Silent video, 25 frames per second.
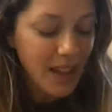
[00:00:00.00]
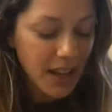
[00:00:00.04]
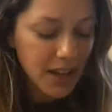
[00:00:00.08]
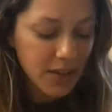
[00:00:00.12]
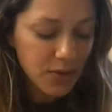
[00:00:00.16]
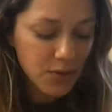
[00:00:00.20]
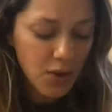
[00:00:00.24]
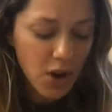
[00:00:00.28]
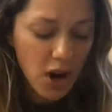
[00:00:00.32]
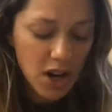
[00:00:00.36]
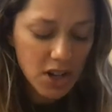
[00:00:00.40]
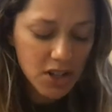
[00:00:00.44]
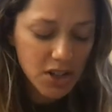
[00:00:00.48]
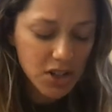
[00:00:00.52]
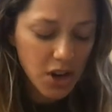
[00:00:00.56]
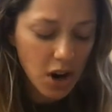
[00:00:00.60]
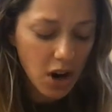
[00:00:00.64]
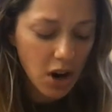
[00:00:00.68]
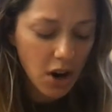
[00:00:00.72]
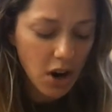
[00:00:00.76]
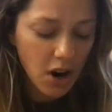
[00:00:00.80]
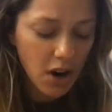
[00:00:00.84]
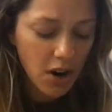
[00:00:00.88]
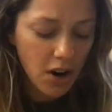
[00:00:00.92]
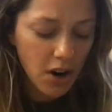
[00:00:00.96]
And rocks
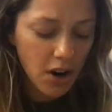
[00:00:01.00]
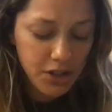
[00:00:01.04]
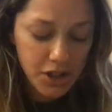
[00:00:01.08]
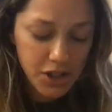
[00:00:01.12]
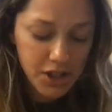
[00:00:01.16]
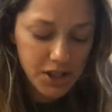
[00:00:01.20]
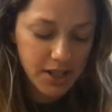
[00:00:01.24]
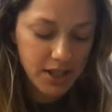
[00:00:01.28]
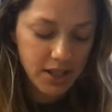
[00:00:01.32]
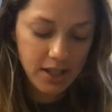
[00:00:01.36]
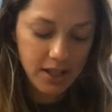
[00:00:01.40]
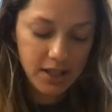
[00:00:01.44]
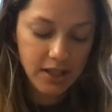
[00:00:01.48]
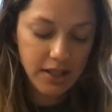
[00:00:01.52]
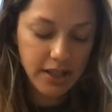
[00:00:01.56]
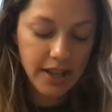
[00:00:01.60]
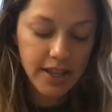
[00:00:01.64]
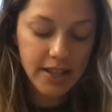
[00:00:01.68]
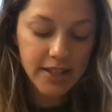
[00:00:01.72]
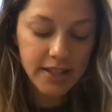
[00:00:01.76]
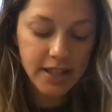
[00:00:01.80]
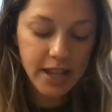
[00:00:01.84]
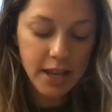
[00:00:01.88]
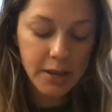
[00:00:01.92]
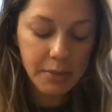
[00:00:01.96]
aren't just in the
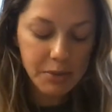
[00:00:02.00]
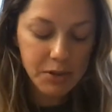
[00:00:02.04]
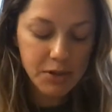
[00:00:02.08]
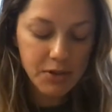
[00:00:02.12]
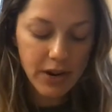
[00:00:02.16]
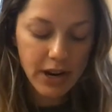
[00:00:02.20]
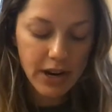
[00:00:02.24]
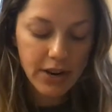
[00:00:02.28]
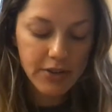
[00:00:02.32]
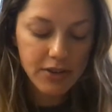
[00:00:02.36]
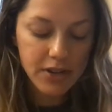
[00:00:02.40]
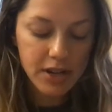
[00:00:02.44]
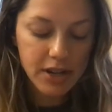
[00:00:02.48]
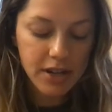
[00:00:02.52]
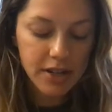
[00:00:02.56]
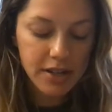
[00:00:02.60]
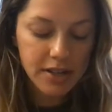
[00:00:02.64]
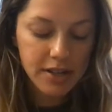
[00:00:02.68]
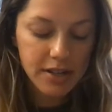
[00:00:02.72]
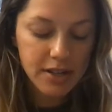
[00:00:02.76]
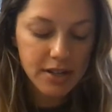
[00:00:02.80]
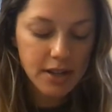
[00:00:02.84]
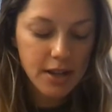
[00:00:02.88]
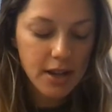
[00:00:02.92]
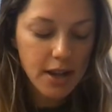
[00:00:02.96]
landscapes around
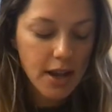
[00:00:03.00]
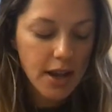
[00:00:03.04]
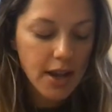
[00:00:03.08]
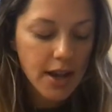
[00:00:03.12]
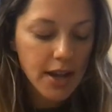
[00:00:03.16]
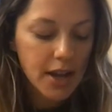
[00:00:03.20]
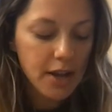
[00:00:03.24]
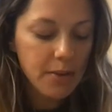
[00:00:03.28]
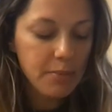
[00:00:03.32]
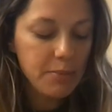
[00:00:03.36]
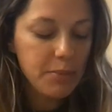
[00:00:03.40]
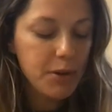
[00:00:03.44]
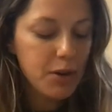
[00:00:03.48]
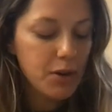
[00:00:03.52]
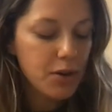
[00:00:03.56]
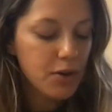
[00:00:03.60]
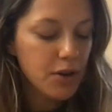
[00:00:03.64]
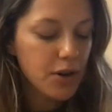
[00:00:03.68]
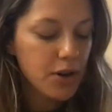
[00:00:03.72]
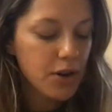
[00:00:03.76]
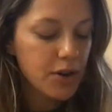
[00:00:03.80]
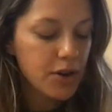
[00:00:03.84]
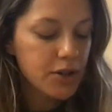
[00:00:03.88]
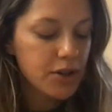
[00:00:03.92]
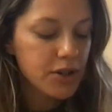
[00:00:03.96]
us.
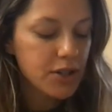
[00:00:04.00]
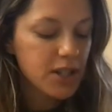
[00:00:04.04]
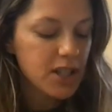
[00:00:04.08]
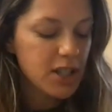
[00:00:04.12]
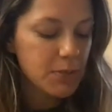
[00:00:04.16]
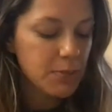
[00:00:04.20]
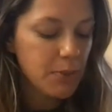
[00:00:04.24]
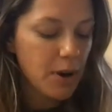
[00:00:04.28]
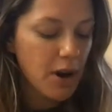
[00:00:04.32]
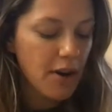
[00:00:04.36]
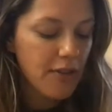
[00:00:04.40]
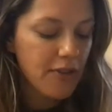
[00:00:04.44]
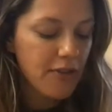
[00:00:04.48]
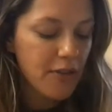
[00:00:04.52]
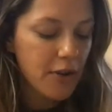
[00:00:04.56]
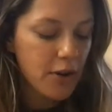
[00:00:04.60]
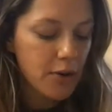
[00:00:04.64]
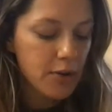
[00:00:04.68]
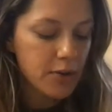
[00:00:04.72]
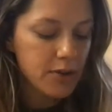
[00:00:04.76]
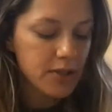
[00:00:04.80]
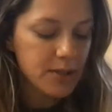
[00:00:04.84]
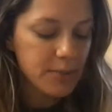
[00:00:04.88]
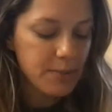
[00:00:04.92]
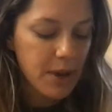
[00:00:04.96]
Computers,
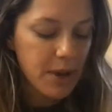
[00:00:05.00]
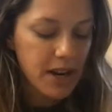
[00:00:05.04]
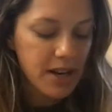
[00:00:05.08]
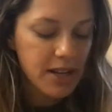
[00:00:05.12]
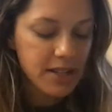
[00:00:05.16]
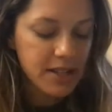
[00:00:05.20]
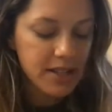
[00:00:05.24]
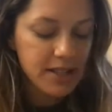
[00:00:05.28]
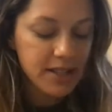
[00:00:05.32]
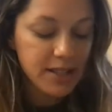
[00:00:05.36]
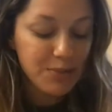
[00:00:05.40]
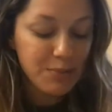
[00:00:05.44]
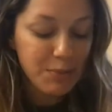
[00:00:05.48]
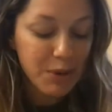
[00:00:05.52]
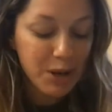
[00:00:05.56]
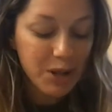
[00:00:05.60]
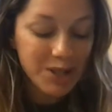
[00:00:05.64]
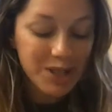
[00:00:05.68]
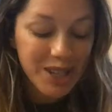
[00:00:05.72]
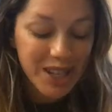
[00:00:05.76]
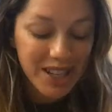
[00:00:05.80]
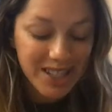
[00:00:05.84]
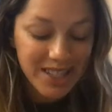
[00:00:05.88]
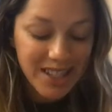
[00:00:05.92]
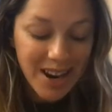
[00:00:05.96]
smartphones, medicines,
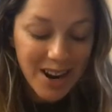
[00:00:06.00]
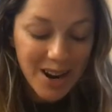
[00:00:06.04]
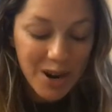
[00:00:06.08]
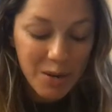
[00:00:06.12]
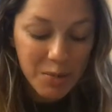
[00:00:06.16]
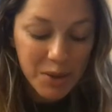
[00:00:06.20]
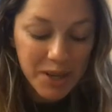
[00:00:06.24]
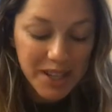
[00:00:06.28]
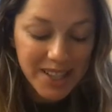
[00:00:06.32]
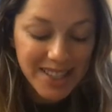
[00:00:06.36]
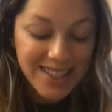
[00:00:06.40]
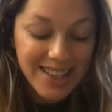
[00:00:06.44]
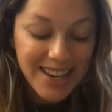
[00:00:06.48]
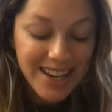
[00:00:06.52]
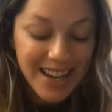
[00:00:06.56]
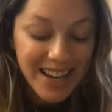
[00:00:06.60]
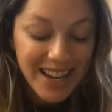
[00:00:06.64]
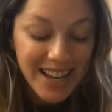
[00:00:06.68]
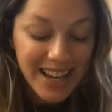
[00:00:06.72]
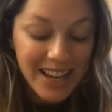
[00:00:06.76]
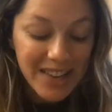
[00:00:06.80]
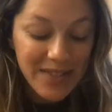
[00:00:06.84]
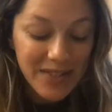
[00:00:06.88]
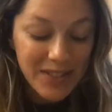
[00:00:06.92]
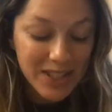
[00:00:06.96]
buildings, airplanes, and
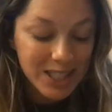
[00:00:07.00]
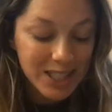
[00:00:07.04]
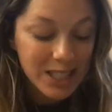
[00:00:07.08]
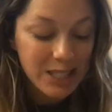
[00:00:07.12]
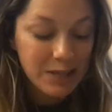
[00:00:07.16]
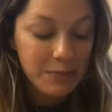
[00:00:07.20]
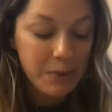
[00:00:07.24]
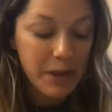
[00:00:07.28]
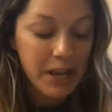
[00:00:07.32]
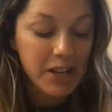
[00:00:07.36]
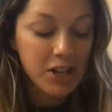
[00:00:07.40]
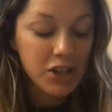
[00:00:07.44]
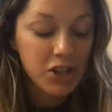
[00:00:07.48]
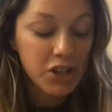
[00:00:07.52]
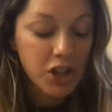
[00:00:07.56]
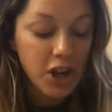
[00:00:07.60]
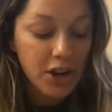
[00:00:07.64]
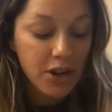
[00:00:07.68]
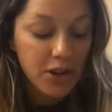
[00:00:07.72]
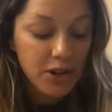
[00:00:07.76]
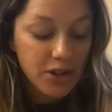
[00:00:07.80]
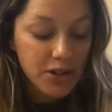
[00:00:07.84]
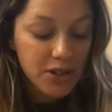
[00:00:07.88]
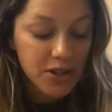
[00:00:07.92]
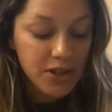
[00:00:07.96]
even space
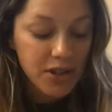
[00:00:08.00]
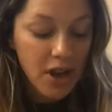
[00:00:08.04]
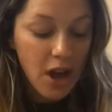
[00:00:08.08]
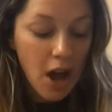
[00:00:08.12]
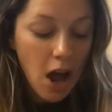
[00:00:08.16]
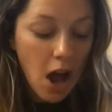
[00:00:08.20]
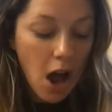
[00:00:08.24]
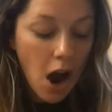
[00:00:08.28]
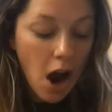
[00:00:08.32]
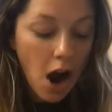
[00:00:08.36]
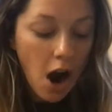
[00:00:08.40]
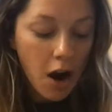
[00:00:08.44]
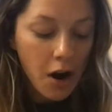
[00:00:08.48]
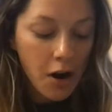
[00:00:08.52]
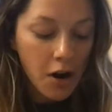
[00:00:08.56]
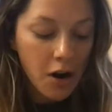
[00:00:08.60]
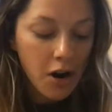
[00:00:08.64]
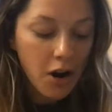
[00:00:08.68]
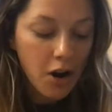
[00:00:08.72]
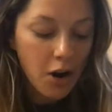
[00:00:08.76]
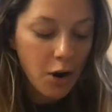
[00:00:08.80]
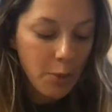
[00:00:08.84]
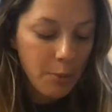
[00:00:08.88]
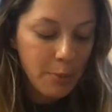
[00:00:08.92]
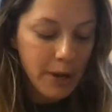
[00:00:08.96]
shuttles are
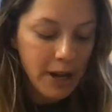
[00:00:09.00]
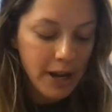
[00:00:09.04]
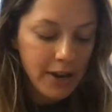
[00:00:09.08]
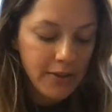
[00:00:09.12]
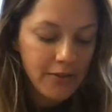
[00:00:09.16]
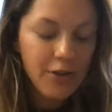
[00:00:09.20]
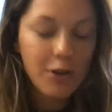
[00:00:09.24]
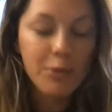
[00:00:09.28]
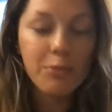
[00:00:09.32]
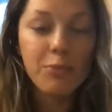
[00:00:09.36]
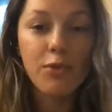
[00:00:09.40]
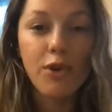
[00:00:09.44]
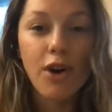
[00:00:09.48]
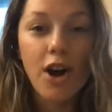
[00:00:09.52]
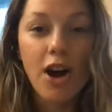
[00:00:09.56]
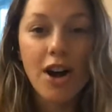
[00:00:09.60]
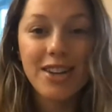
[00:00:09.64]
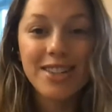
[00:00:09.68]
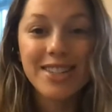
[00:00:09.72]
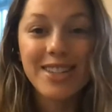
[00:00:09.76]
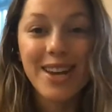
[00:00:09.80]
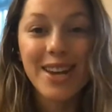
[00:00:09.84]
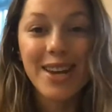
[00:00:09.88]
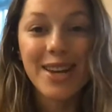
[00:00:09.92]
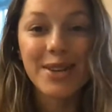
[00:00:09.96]
all made from
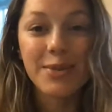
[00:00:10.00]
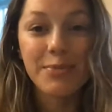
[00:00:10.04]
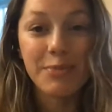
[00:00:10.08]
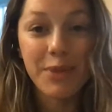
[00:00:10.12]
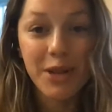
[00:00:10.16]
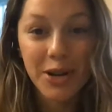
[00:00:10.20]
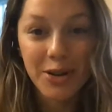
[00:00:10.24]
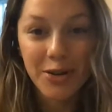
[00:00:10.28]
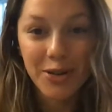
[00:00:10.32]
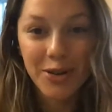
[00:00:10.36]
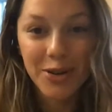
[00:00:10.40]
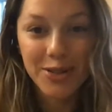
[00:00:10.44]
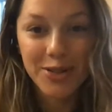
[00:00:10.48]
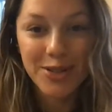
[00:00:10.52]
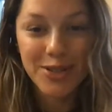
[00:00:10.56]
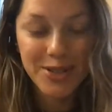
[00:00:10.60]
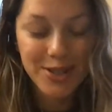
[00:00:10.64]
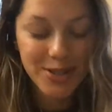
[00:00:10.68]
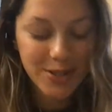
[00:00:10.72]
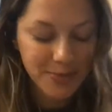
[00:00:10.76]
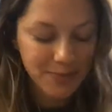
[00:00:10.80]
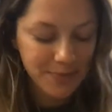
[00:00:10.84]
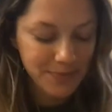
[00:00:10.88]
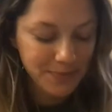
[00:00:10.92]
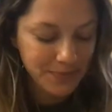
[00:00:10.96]
rocks and
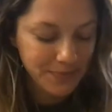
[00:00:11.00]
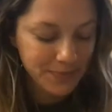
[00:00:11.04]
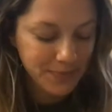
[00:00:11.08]
minerals.